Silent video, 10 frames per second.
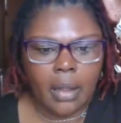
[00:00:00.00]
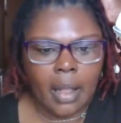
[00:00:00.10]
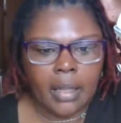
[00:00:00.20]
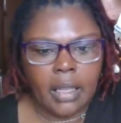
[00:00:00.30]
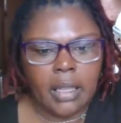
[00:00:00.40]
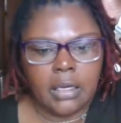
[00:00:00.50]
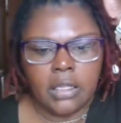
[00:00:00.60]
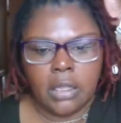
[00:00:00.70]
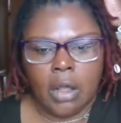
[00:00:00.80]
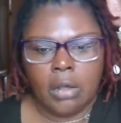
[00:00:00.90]
I can't
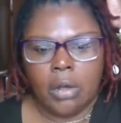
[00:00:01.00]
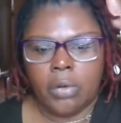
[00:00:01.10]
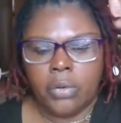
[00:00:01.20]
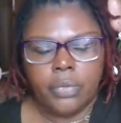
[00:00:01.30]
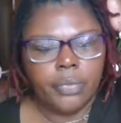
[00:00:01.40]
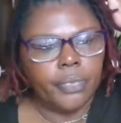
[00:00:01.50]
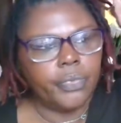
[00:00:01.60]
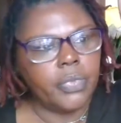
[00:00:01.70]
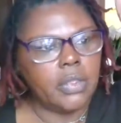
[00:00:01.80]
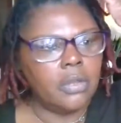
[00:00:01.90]
let y'all go,
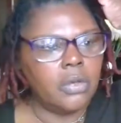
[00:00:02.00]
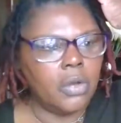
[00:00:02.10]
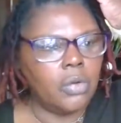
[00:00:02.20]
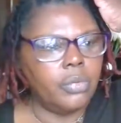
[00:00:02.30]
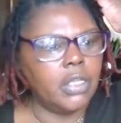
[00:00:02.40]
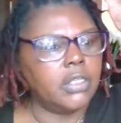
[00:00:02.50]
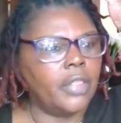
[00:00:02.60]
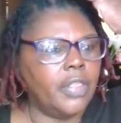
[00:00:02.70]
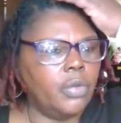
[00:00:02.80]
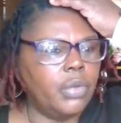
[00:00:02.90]
you know, because
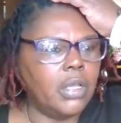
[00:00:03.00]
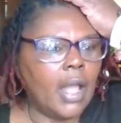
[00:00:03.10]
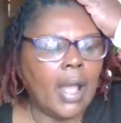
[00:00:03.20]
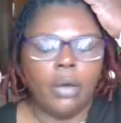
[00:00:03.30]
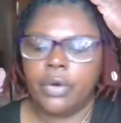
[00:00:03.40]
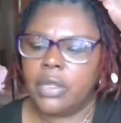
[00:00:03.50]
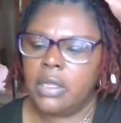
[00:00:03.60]
I think we are hour